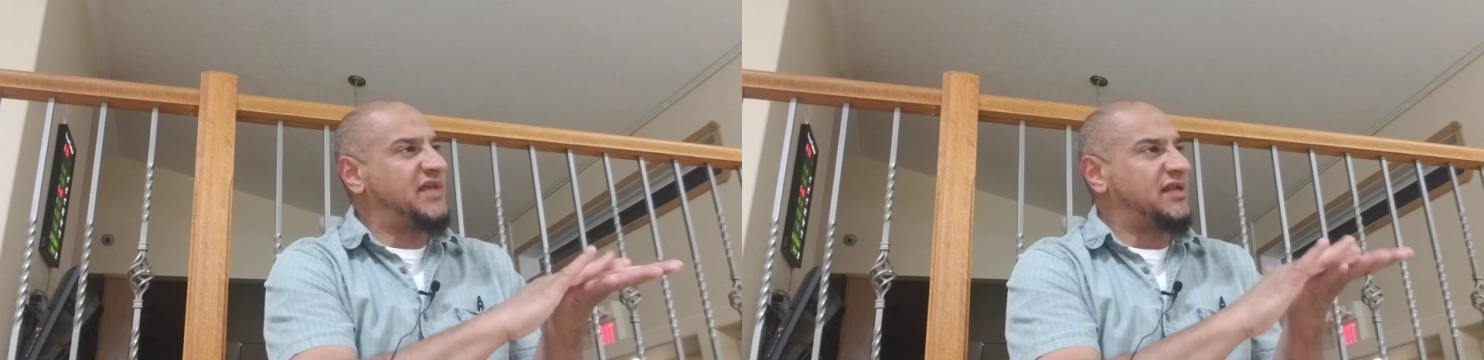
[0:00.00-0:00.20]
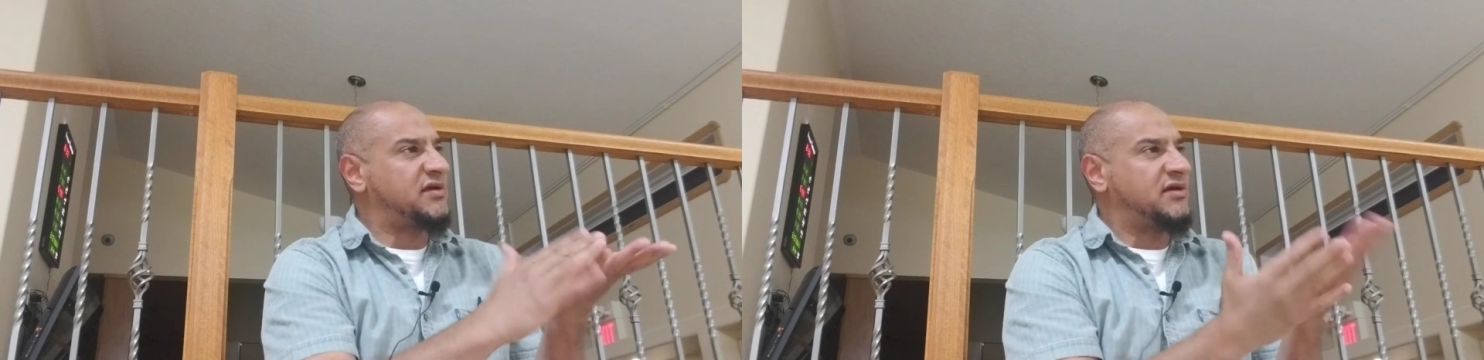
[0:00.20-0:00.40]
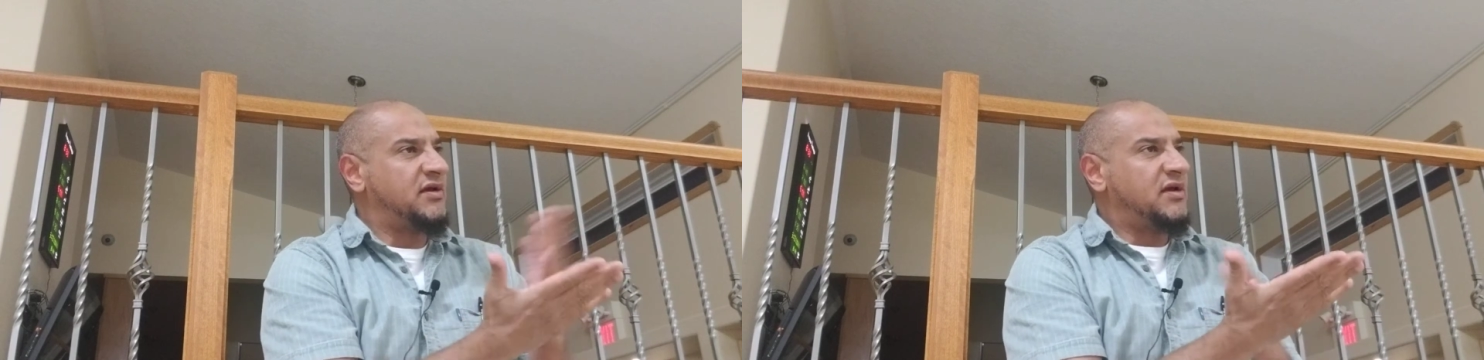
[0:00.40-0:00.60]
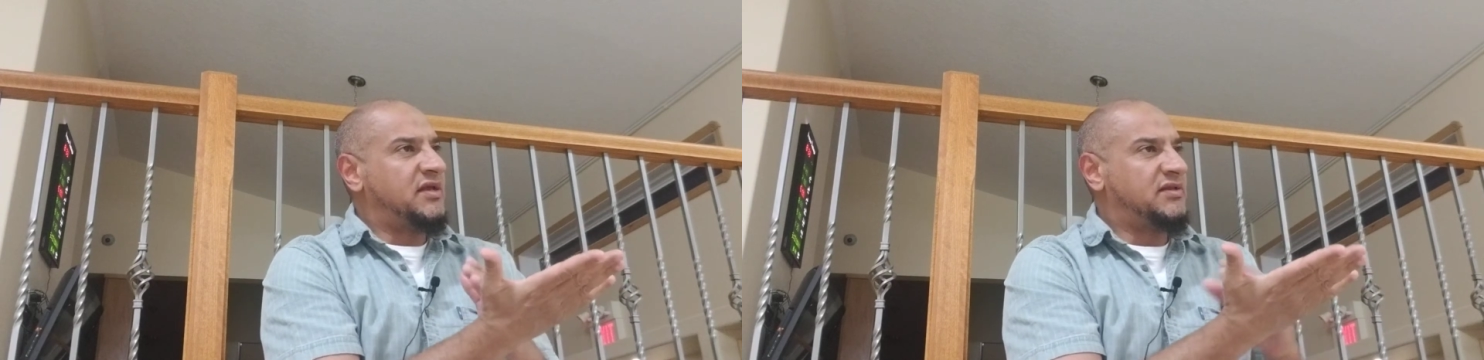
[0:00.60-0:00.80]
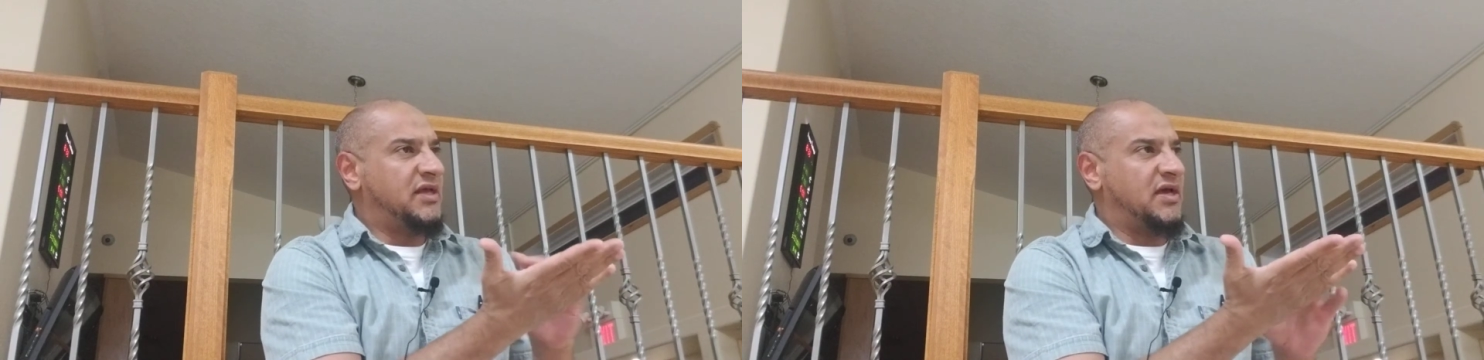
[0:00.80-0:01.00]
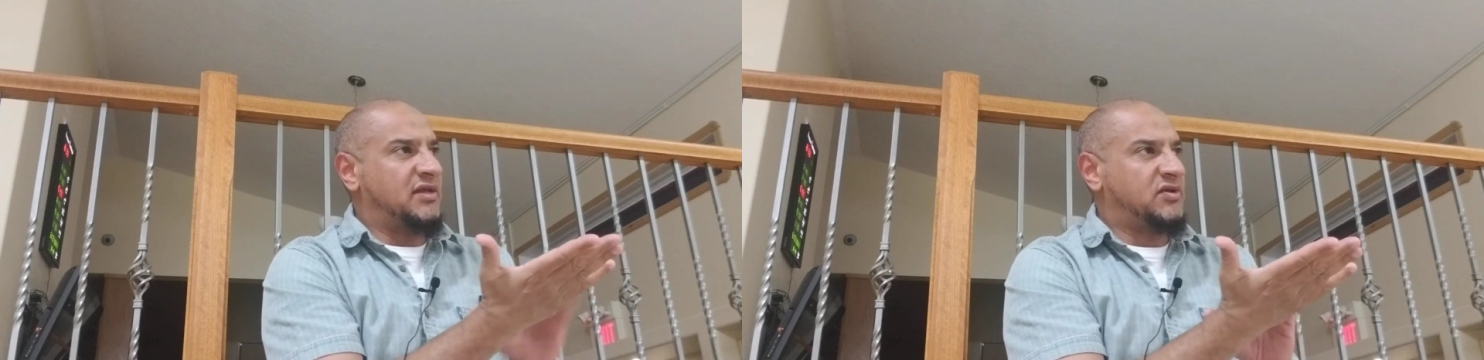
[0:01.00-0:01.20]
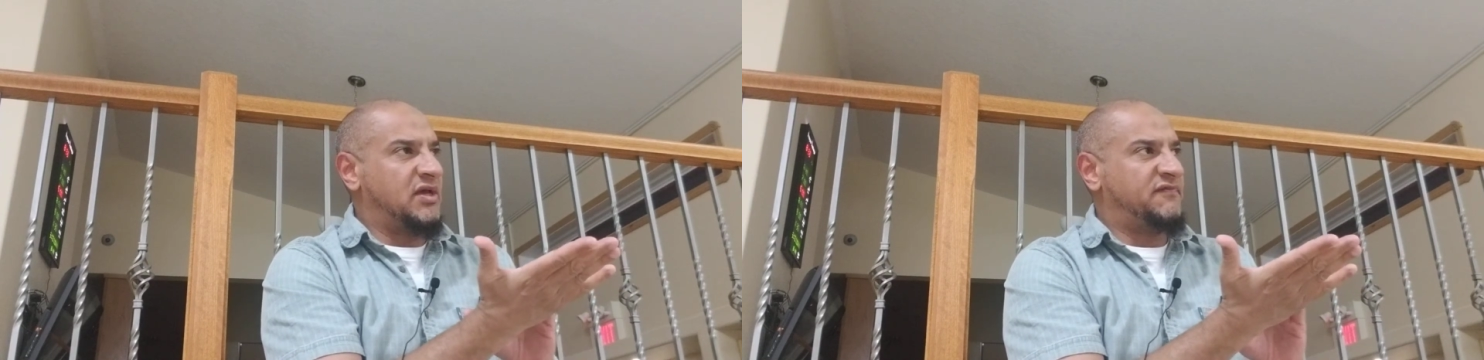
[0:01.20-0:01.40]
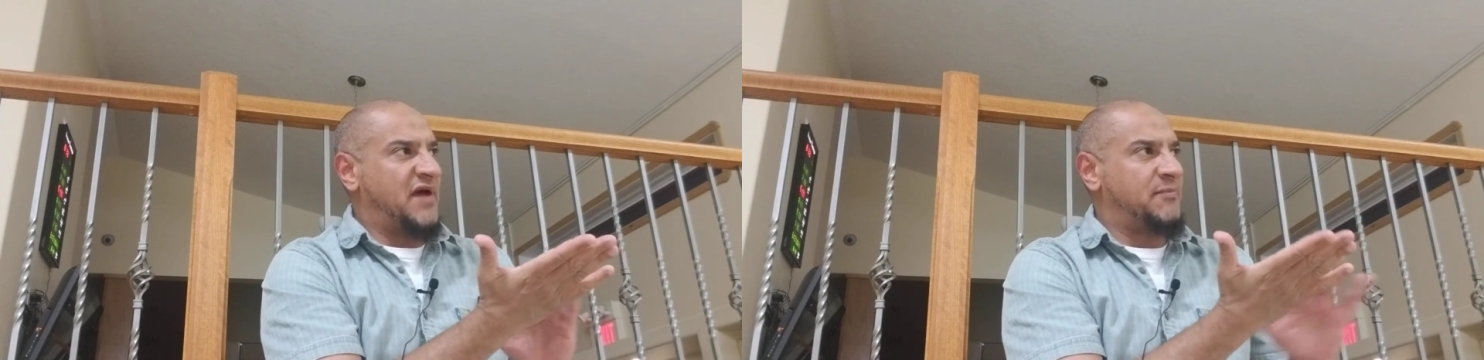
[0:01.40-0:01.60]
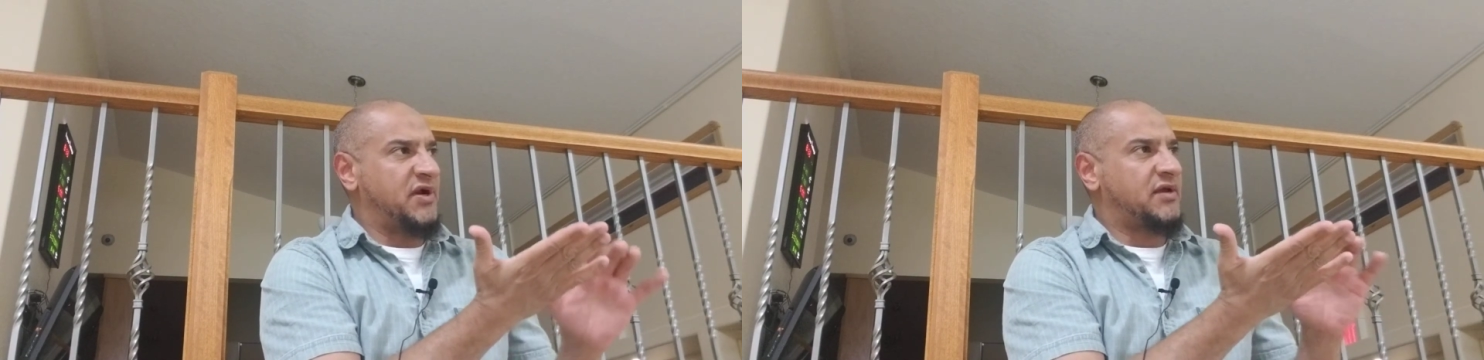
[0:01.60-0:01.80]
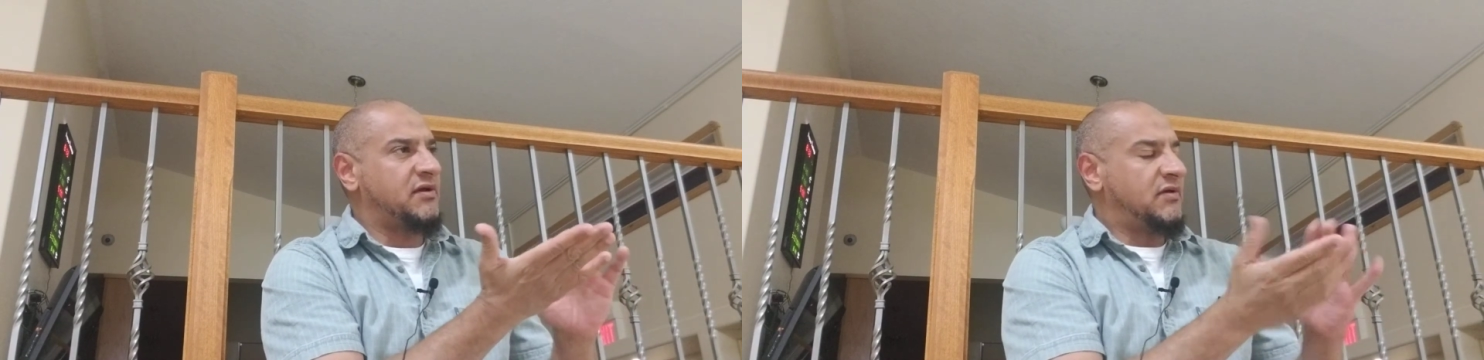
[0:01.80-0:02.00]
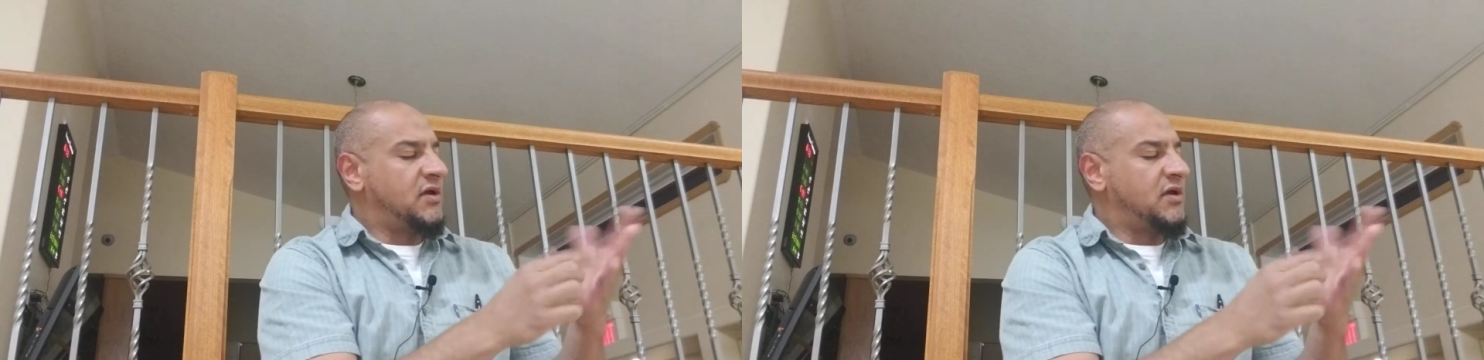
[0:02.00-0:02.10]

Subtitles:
that fabric.